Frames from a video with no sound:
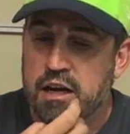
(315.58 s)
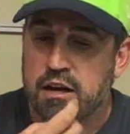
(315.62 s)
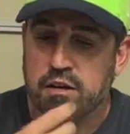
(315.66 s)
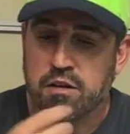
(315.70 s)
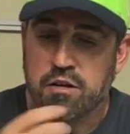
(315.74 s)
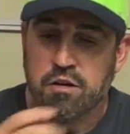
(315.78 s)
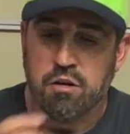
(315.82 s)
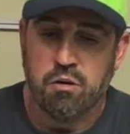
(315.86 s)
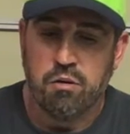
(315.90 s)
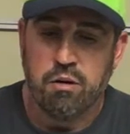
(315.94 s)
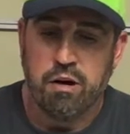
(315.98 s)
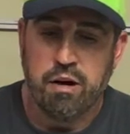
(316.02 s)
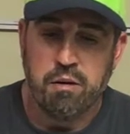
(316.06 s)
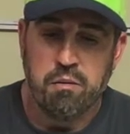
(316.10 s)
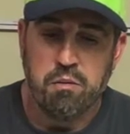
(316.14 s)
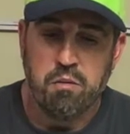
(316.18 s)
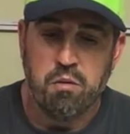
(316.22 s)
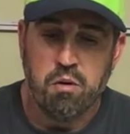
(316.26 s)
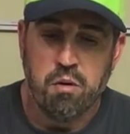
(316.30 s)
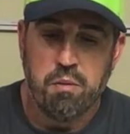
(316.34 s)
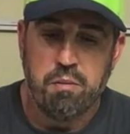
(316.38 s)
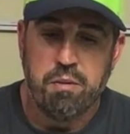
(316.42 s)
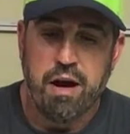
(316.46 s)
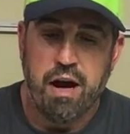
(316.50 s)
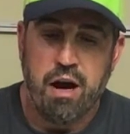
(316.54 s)
throwing
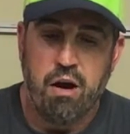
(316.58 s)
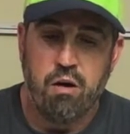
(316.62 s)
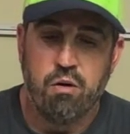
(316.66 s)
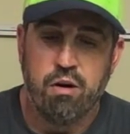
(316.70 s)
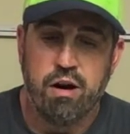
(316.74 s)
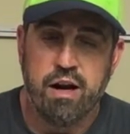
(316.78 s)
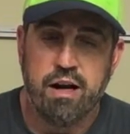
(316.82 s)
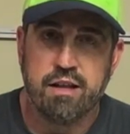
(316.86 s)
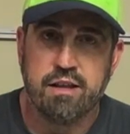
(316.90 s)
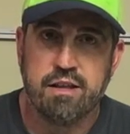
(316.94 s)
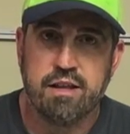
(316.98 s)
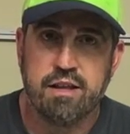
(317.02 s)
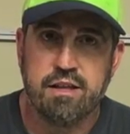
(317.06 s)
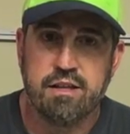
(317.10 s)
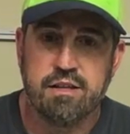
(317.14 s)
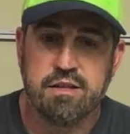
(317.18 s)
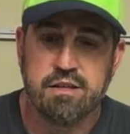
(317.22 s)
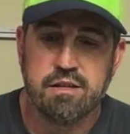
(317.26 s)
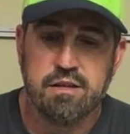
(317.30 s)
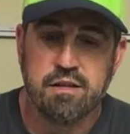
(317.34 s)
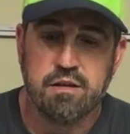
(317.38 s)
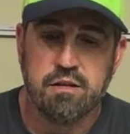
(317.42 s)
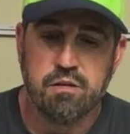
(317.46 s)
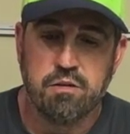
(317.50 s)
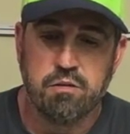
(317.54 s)
more power at
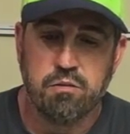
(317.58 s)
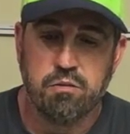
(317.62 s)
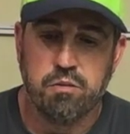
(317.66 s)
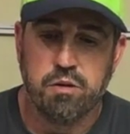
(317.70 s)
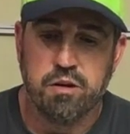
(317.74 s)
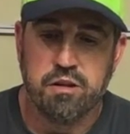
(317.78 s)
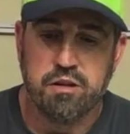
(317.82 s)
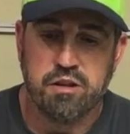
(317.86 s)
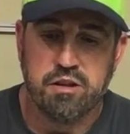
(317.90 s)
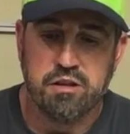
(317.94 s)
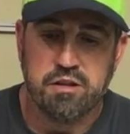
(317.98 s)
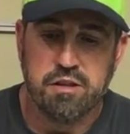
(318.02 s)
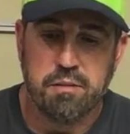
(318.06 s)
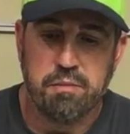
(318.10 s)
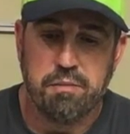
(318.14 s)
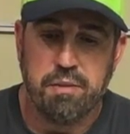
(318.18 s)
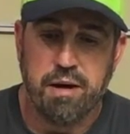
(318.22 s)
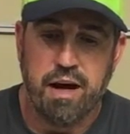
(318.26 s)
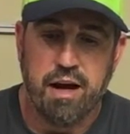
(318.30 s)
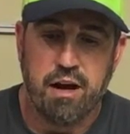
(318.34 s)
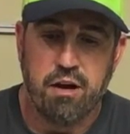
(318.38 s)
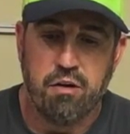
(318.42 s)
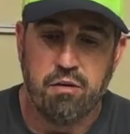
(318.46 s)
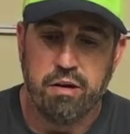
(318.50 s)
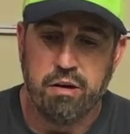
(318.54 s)
this with just a
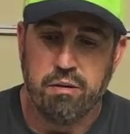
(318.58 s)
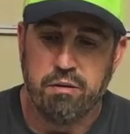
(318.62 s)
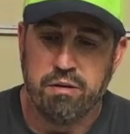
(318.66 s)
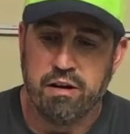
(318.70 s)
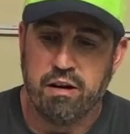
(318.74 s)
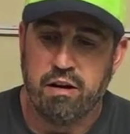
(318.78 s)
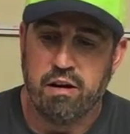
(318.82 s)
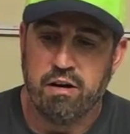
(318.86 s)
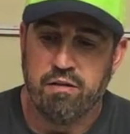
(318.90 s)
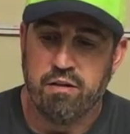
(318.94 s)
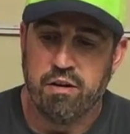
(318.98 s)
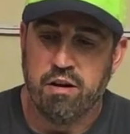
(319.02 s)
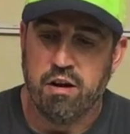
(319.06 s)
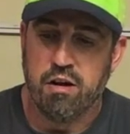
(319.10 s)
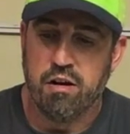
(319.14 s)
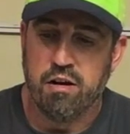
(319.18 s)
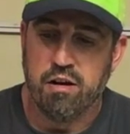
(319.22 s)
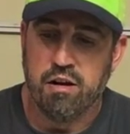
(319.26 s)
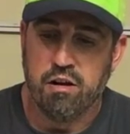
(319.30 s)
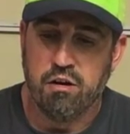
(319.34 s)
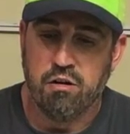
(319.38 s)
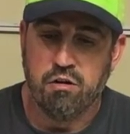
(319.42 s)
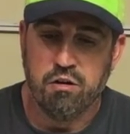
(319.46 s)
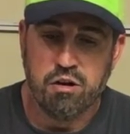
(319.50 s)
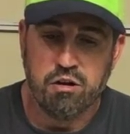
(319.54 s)
battery without having,
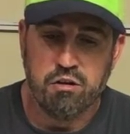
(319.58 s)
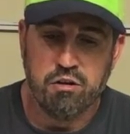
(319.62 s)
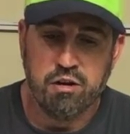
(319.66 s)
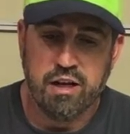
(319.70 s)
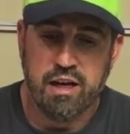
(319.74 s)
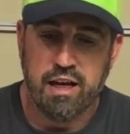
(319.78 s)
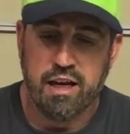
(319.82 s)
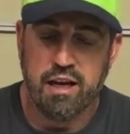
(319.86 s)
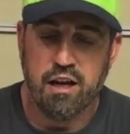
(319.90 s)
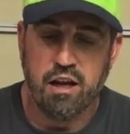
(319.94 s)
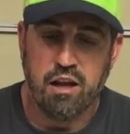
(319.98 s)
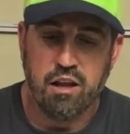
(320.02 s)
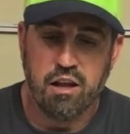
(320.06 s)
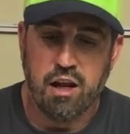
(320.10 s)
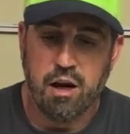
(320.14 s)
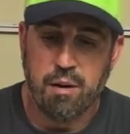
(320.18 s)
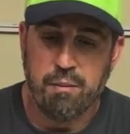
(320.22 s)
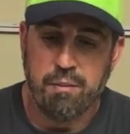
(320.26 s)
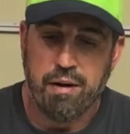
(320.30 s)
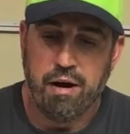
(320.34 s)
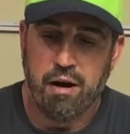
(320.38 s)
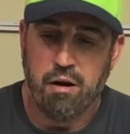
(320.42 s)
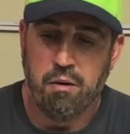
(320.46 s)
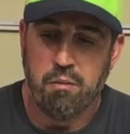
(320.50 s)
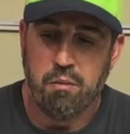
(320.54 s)
you get a lot
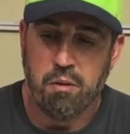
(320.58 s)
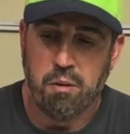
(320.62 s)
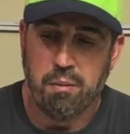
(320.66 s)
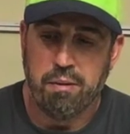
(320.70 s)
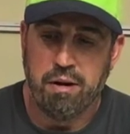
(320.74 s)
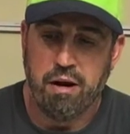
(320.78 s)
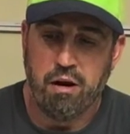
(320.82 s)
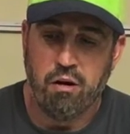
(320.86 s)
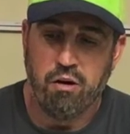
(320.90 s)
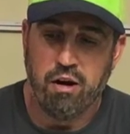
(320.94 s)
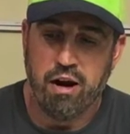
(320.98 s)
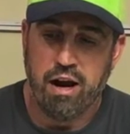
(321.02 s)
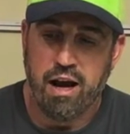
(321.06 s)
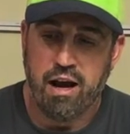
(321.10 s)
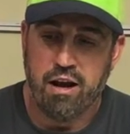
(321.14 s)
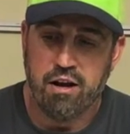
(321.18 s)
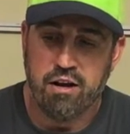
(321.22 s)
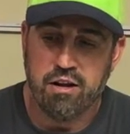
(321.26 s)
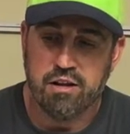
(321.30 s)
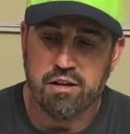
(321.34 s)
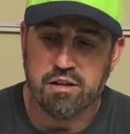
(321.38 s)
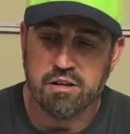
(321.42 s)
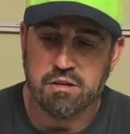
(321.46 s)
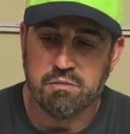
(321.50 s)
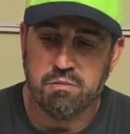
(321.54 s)
of more power out
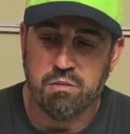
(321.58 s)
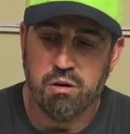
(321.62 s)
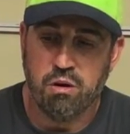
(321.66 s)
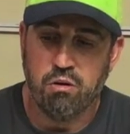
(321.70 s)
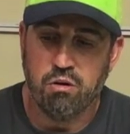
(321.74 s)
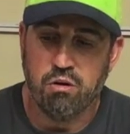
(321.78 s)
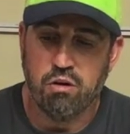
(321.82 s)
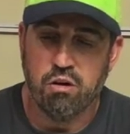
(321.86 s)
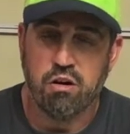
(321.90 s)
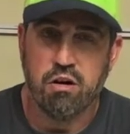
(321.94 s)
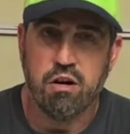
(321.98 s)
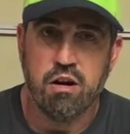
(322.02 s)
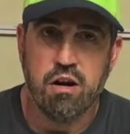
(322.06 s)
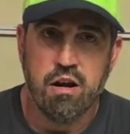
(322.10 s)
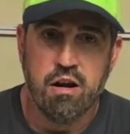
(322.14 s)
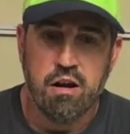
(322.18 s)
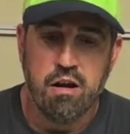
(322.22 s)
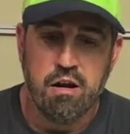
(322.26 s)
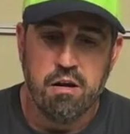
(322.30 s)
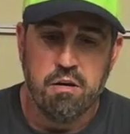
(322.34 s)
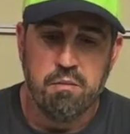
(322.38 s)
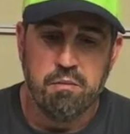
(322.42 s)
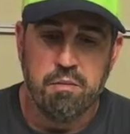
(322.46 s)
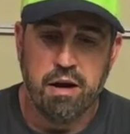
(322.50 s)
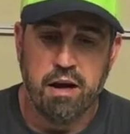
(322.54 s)
of this motor
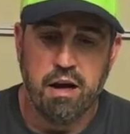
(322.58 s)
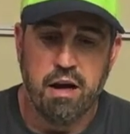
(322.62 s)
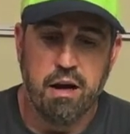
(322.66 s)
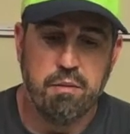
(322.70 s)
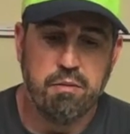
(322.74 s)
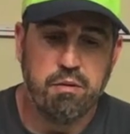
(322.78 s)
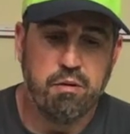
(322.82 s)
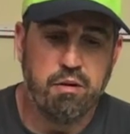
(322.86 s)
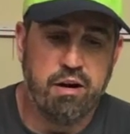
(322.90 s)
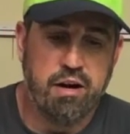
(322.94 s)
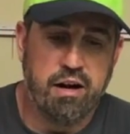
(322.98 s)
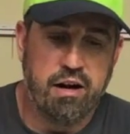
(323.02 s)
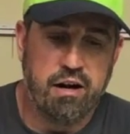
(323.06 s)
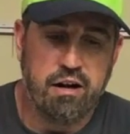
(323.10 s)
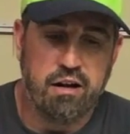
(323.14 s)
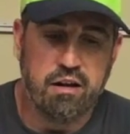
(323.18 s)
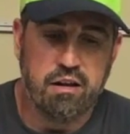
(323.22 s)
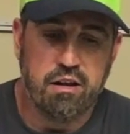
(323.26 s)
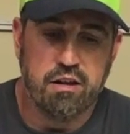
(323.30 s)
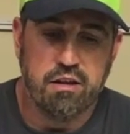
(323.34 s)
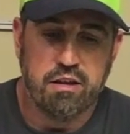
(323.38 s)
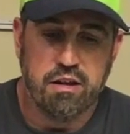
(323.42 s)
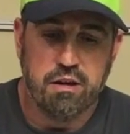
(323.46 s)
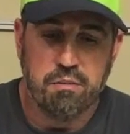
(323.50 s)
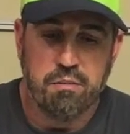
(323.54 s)
by upgrading the
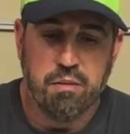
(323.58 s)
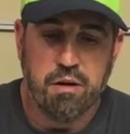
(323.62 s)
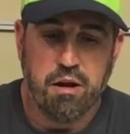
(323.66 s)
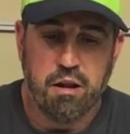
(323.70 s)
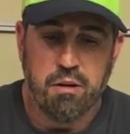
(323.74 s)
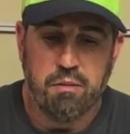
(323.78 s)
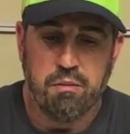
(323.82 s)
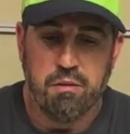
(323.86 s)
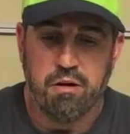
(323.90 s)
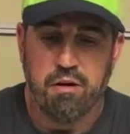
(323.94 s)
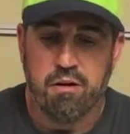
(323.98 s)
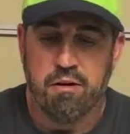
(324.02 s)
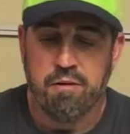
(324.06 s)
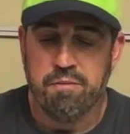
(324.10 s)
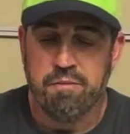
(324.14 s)
lithium polymer,